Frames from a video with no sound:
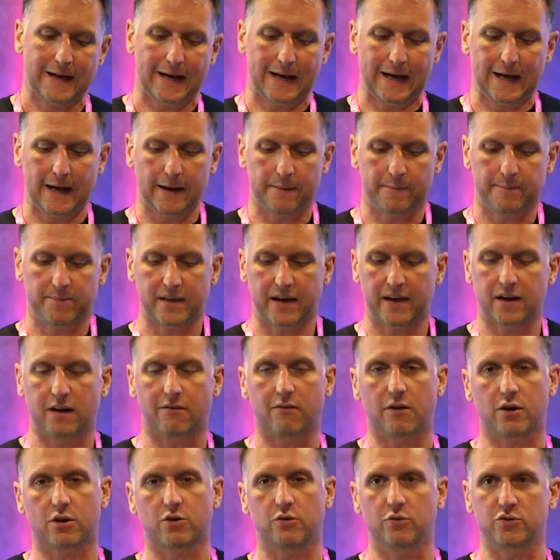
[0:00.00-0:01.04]
And
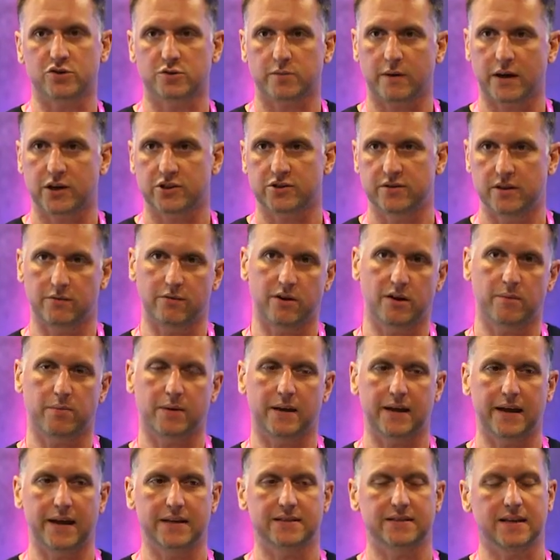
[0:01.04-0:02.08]
are our calls to action in the right
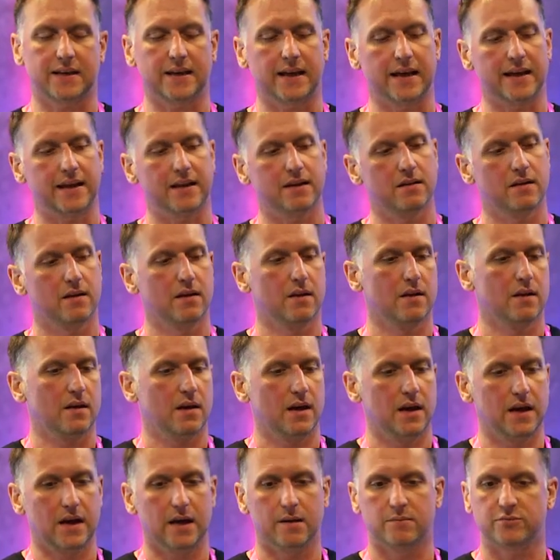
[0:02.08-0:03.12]
place? Again,
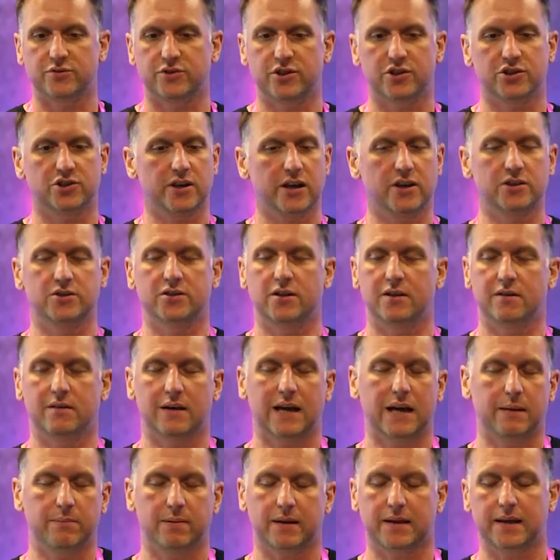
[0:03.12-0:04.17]
just changing
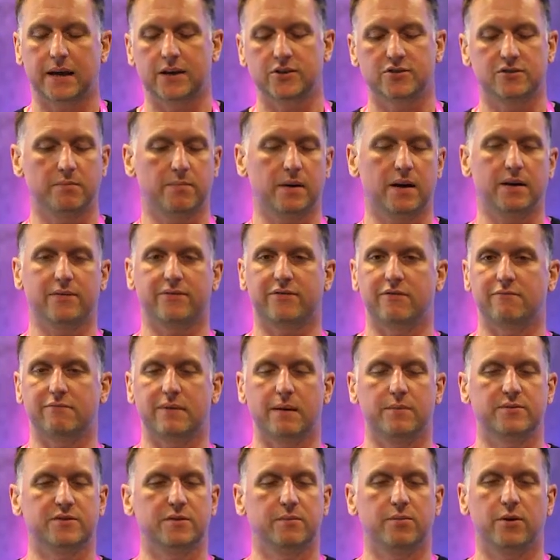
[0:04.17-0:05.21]
the application button from
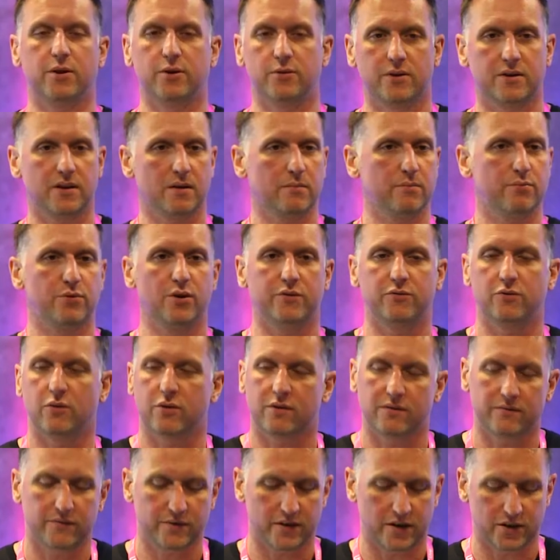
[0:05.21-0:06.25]
red to blue can improve your
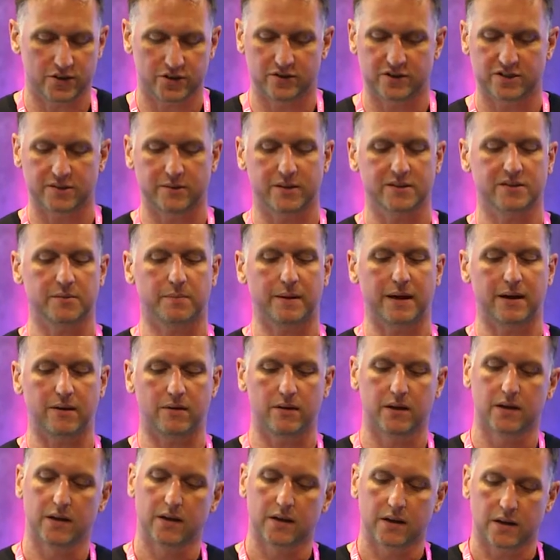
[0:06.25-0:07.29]
conversion. So it's
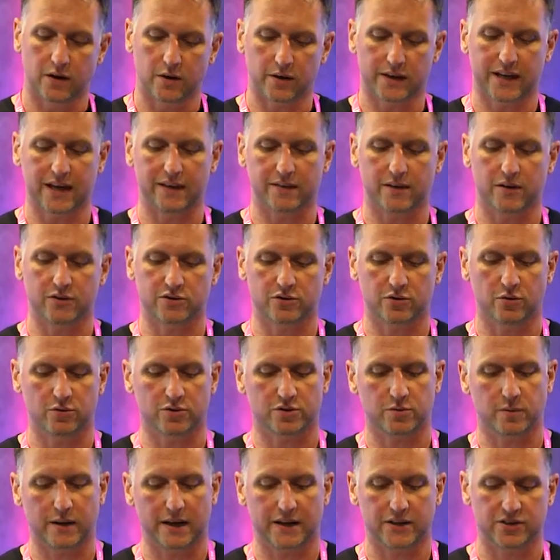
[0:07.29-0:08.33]
about looking at those call
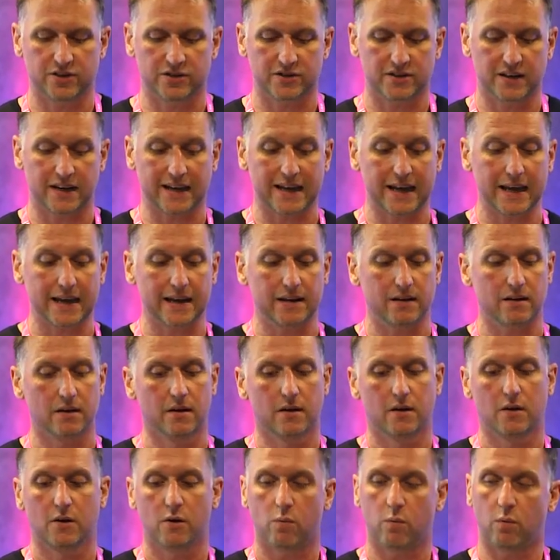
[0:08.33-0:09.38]
to actions. And again,
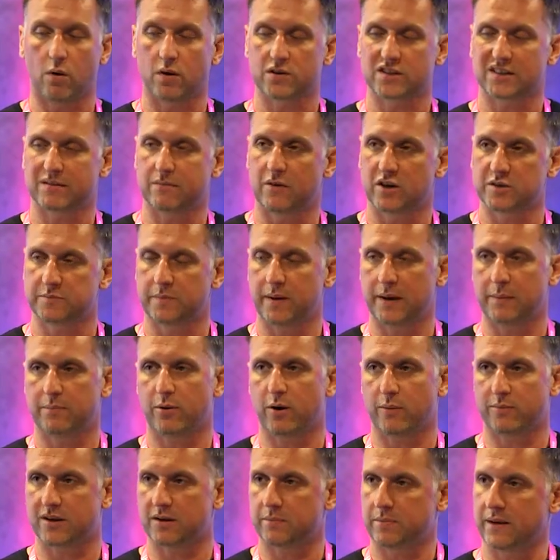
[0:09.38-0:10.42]
what are most
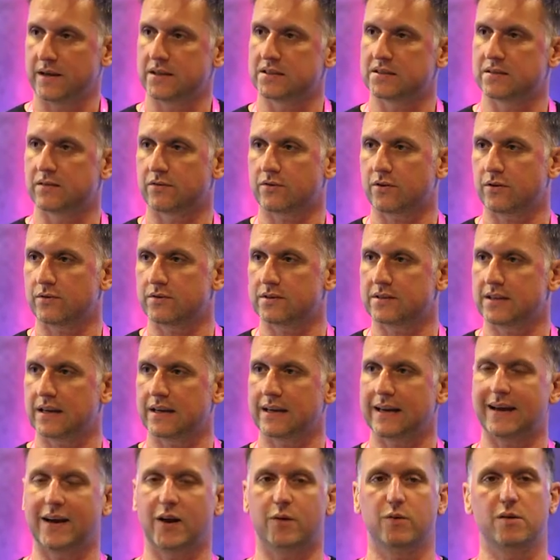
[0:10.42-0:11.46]
popular pieces of
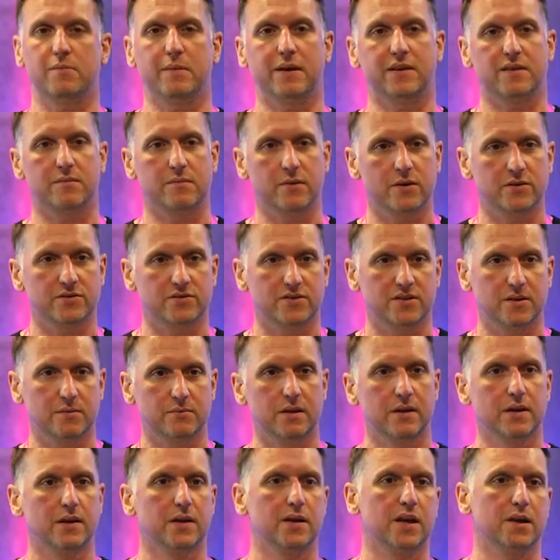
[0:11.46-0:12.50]
content? How can we make the most of
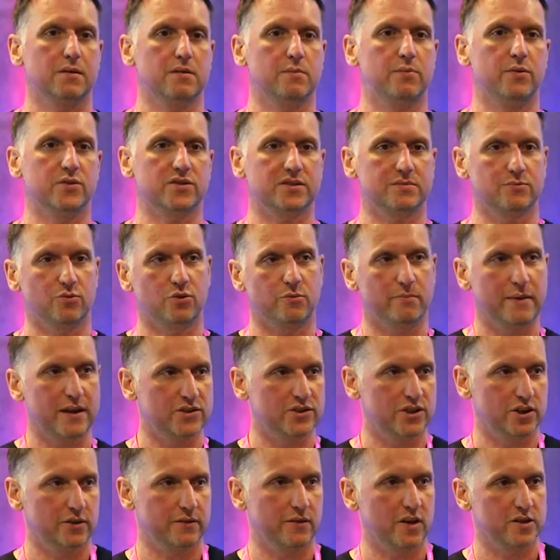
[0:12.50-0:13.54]
them? Could put some more
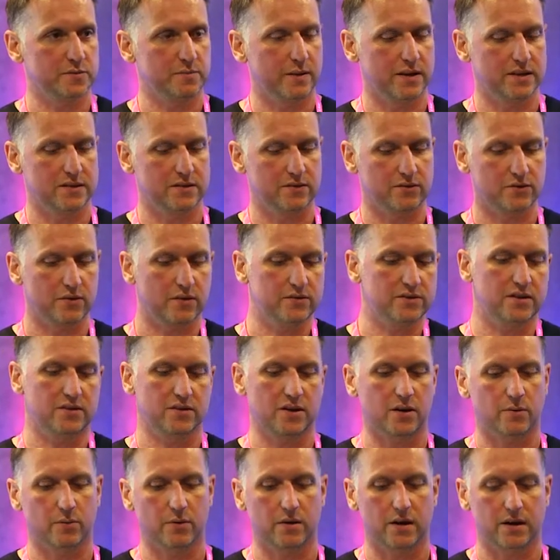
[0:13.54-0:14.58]
messaging on those pieces of content
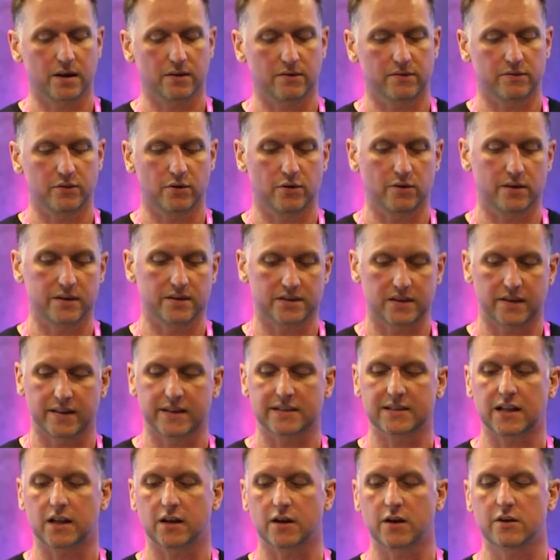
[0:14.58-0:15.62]
that are working for us. So
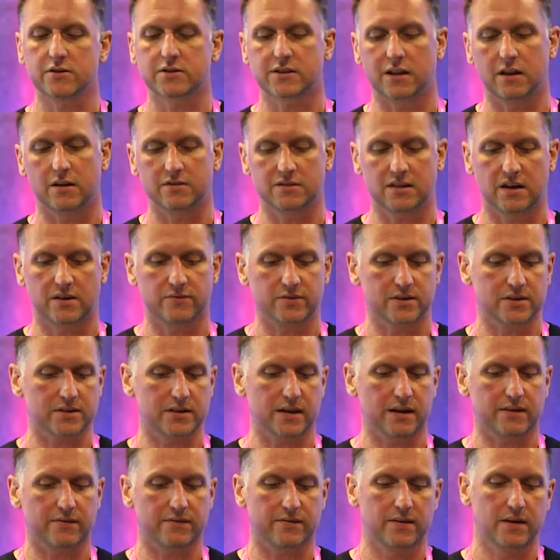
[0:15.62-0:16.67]
there's loads and loads of different
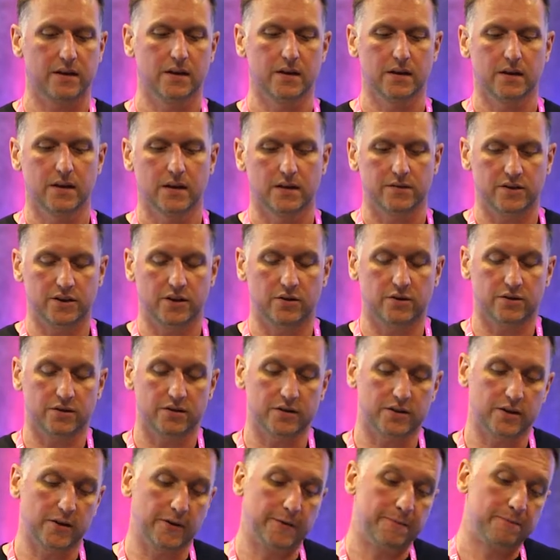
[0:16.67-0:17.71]
stuff that you
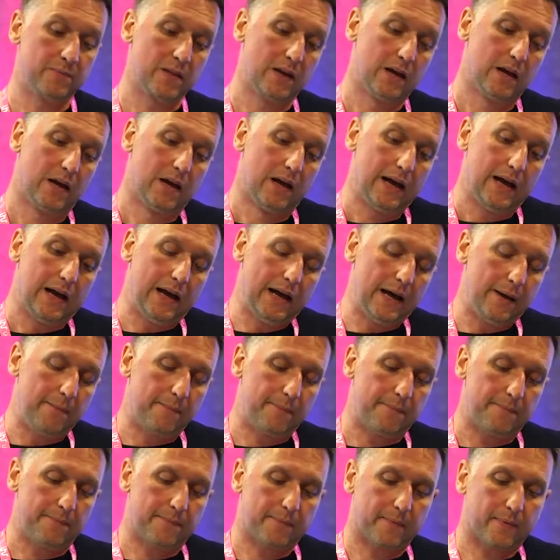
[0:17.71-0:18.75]
can do.
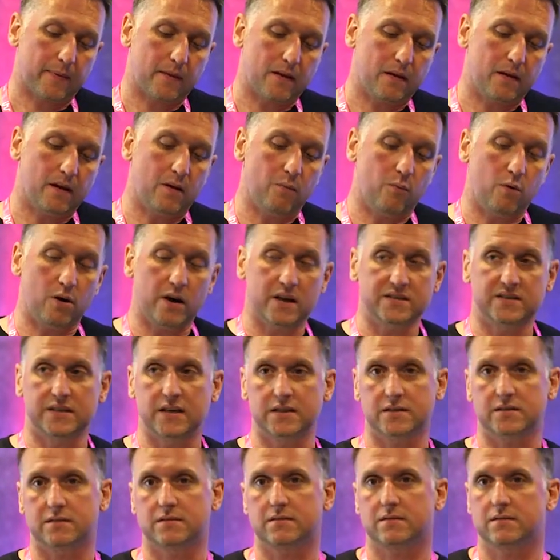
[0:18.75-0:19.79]
And why is
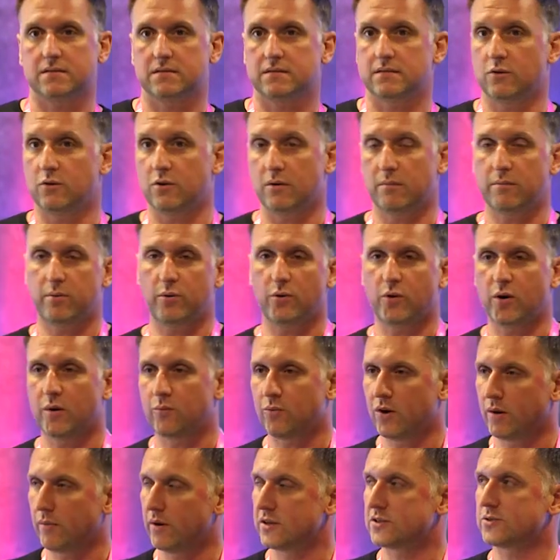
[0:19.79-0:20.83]
this all
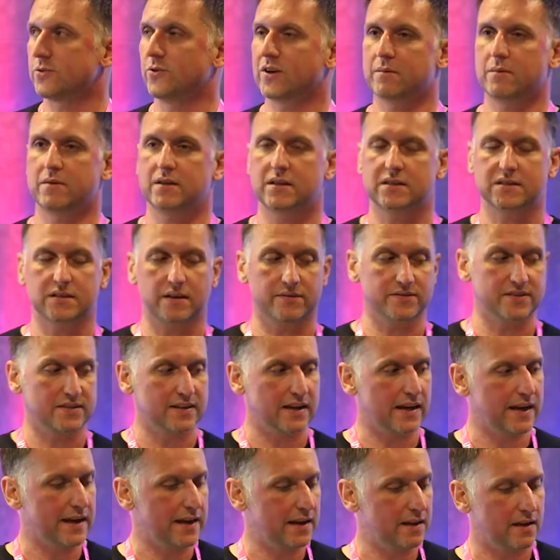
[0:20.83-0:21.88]
important? Why am I talking about this stuff
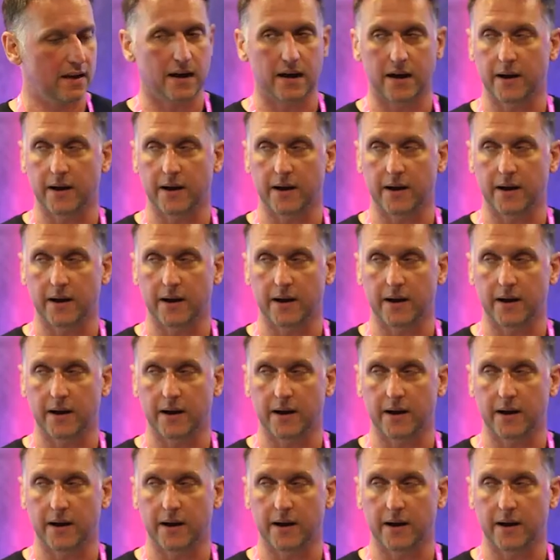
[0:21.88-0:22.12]
today?